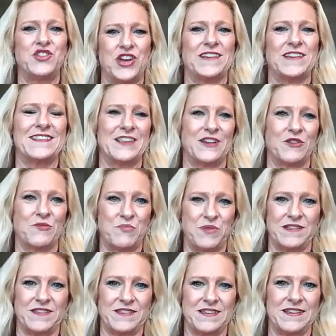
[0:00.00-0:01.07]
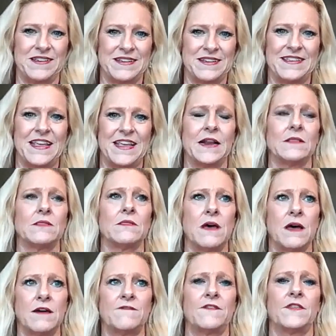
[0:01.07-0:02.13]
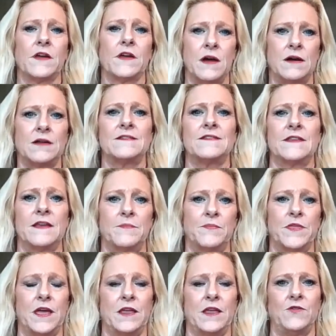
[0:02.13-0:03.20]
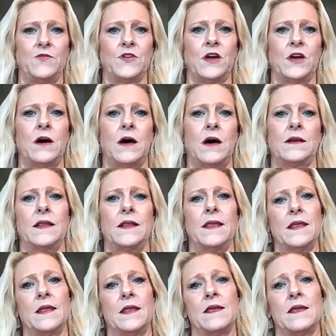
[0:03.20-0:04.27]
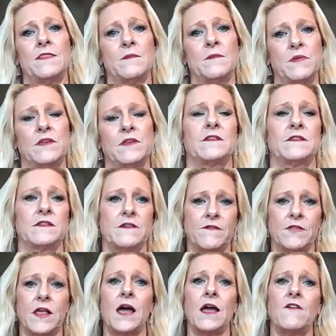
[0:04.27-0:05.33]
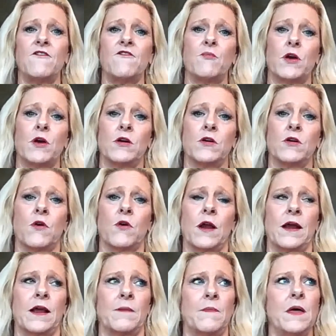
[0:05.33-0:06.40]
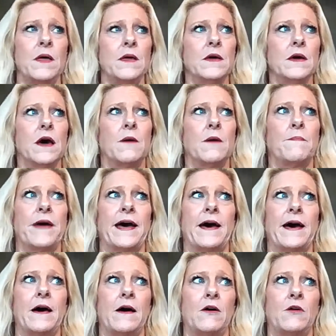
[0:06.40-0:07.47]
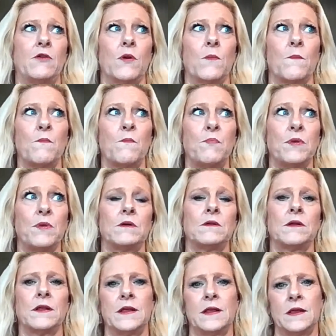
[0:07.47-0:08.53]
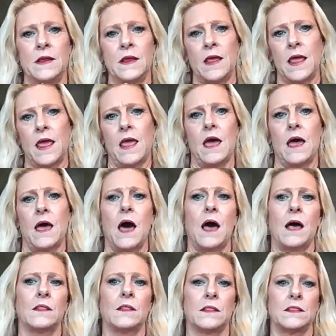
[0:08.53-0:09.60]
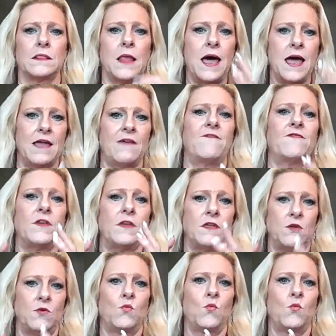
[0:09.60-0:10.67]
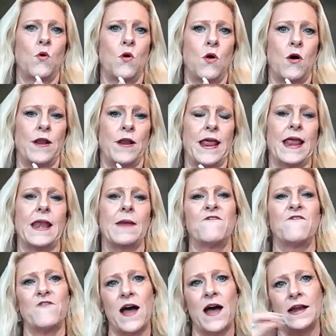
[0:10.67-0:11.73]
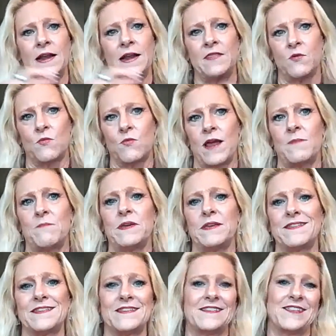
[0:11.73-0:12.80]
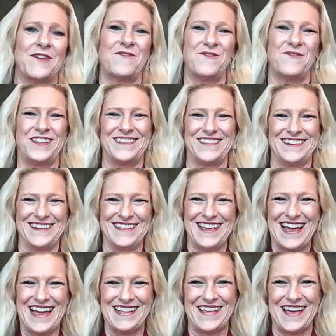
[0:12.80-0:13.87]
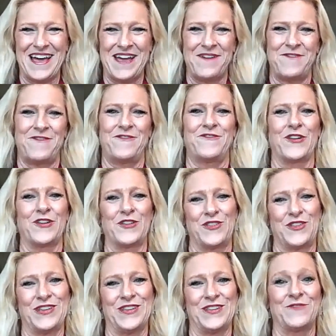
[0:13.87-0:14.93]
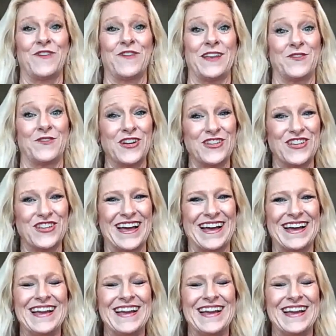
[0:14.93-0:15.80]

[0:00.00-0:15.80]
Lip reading: just their business. Right. And I loved the concept that you taught in the Business of Life program about building a life that you want and finding the right business that fits into that life versus vice versa,